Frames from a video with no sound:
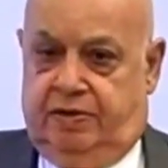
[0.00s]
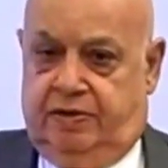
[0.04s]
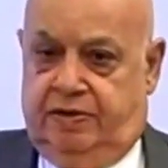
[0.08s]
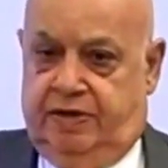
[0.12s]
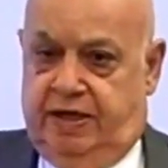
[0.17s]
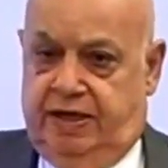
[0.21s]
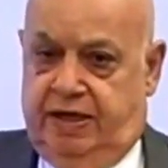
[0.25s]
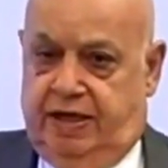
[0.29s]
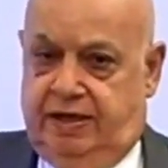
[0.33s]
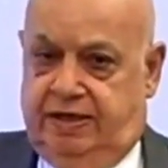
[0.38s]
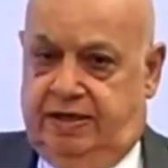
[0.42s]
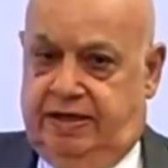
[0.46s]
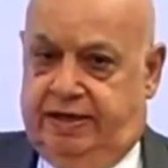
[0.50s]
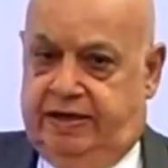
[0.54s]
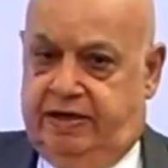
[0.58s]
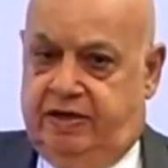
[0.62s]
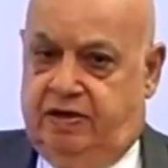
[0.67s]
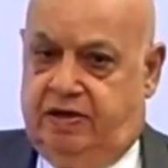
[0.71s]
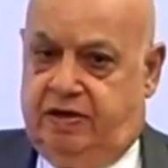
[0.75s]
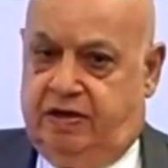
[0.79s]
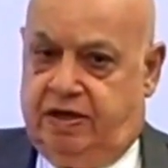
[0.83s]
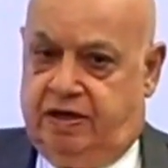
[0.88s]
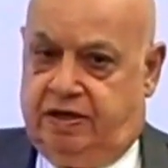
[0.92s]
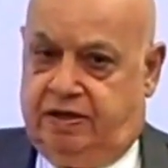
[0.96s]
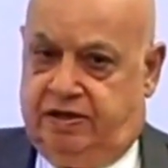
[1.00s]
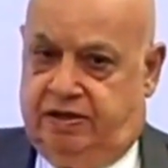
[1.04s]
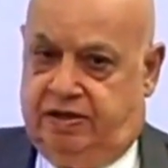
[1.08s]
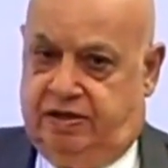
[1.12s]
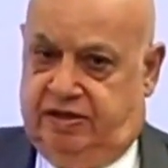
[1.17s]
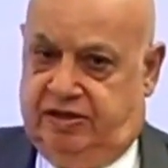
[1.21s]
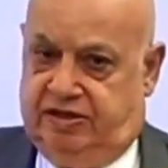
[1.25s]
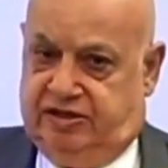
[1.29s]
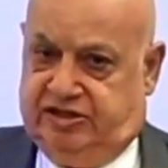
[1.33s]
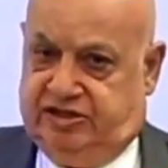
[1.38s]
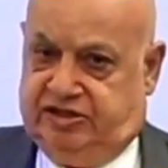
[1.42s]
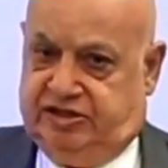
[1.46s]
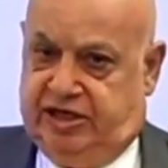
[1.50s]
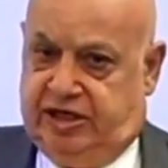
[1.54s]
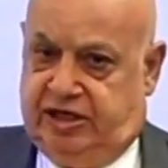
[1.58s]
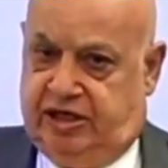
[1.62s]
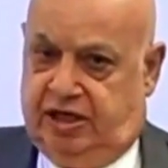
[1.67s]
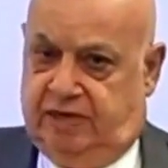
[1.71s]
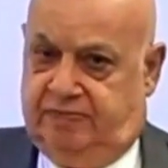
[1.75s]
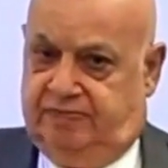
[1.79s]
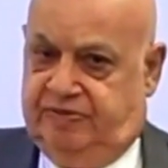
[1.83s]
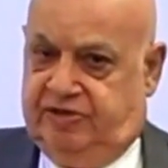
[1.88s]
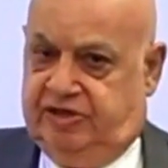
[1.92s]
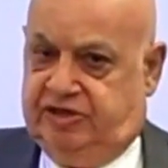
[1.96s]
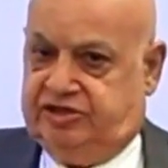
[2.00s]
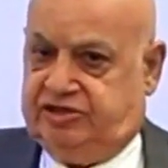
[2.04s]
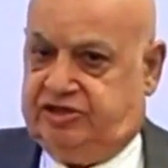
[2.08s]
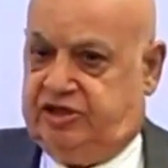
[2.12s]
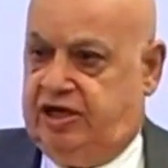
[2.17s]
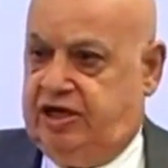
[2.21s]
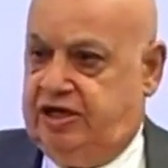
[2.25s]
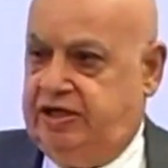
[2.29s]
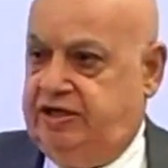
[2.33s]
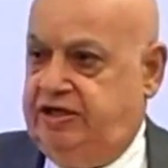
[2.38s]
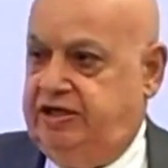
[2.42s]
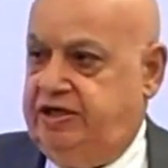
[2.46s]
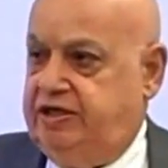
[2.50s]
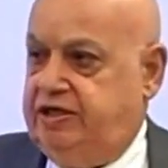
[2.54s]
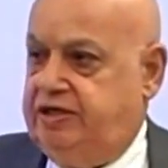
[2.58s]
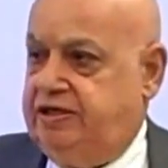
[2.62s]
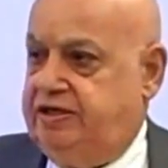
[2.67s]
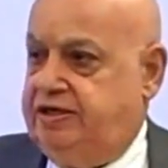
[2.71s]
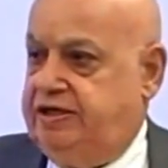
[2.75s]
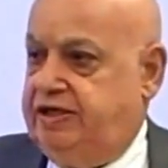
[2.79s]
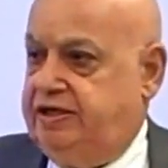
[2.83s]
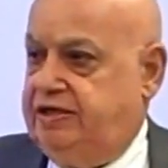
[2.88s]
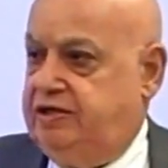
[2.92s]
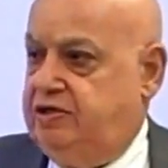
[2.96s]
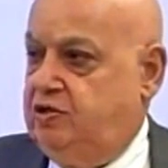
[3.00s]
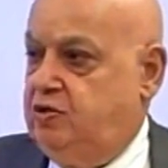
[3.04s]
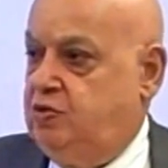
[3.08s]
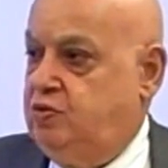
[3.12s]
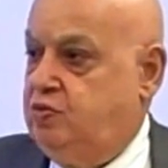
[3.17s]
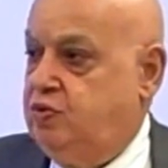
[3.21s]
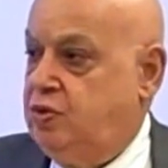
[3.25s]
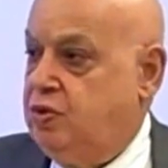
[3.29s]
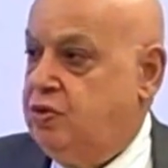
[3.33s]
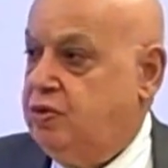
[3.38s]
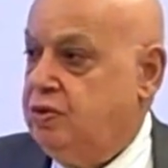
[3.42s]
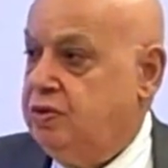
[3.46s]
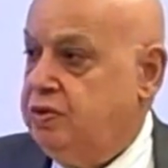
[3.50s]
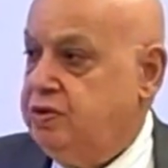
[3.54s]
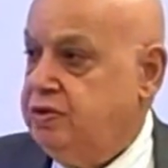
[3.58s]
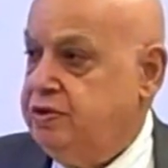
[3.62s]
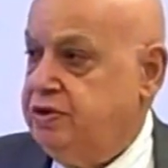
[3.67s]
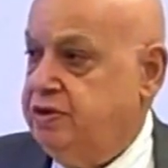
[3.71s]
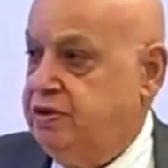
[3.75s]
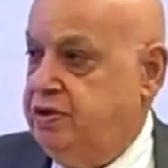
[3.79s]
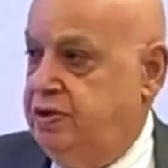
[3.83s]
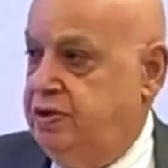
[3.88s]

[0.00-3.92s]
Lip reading: René Descartes set up this idea that the world